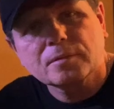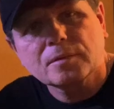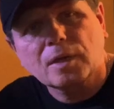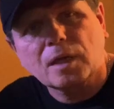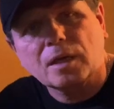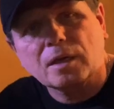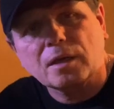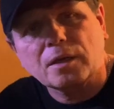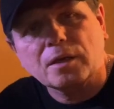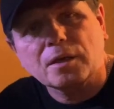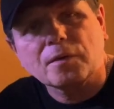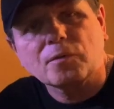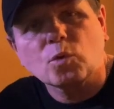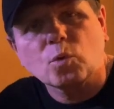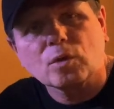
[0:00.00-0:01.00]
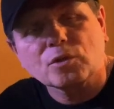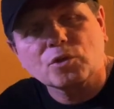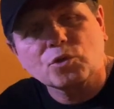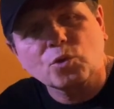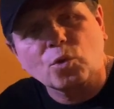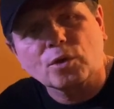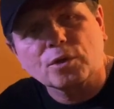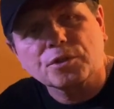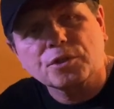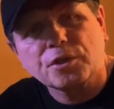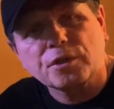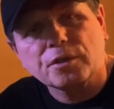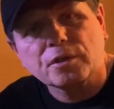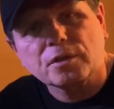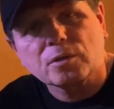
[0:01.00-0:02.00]
Hey everyone, George
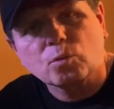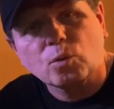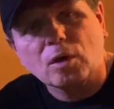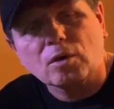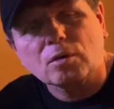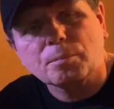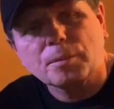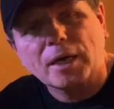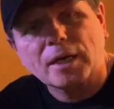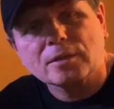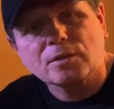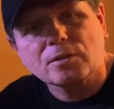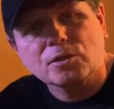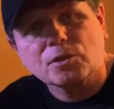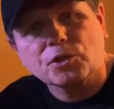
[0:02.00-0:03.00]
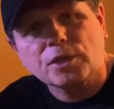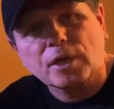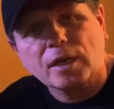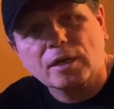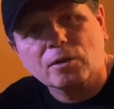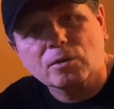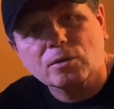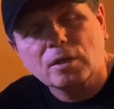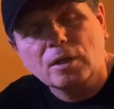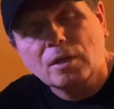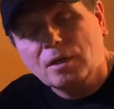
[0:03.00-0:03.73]
here. Welcome back to the channel.